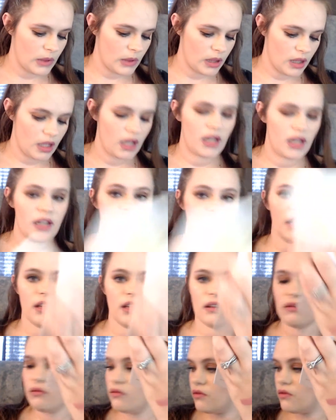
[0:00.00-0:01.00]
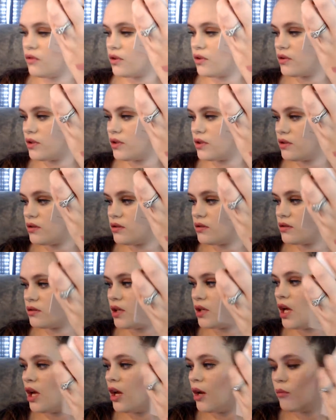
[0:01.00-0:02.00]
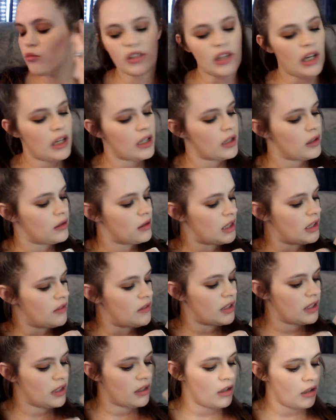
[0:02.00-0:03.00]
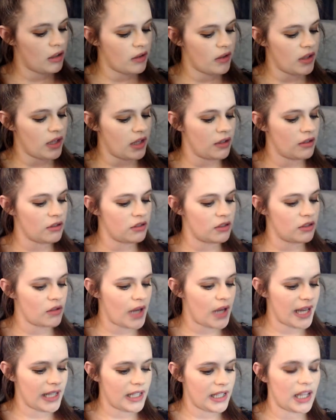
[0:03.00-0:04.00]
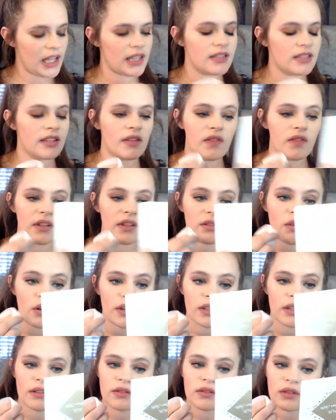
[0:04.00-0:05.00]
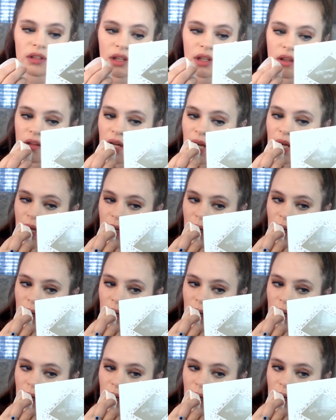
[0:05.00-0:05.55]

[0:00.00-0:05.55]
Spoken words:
Again, there is. I'm just kind of leaving it on there so I can kind of see if it darkens or anything.